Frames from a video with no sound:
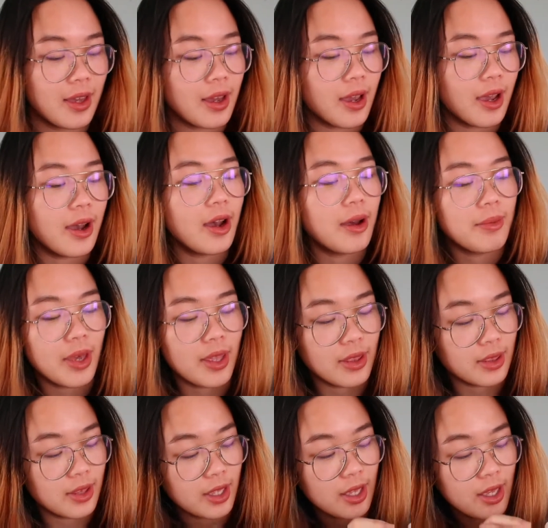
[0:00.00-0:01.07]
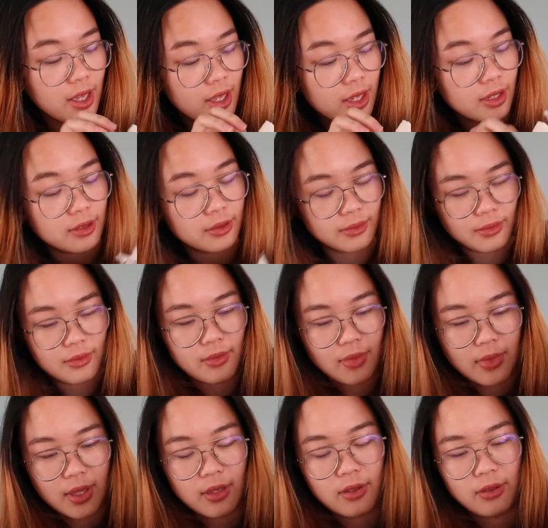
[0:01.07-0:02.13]
And then
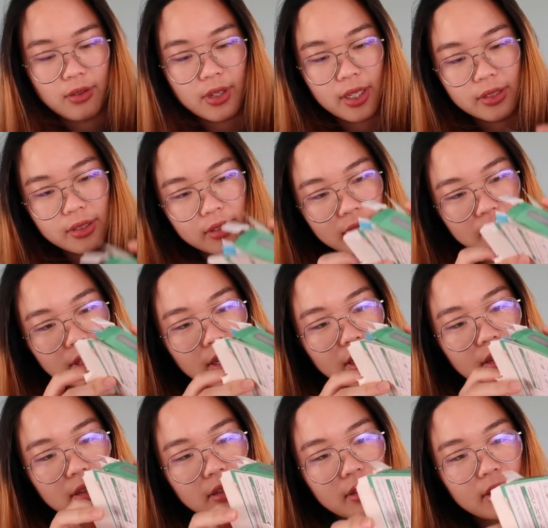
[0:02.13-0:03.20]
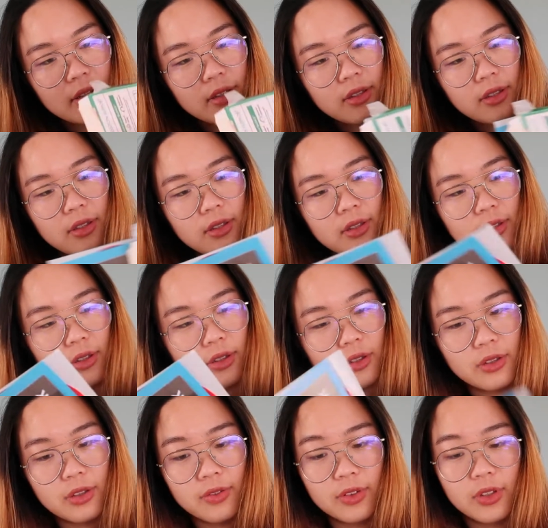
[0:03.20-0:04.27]
what else is in here?
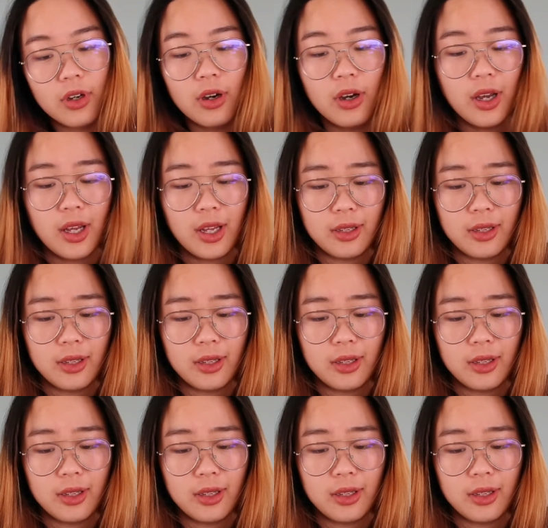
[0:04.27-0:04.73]
You've got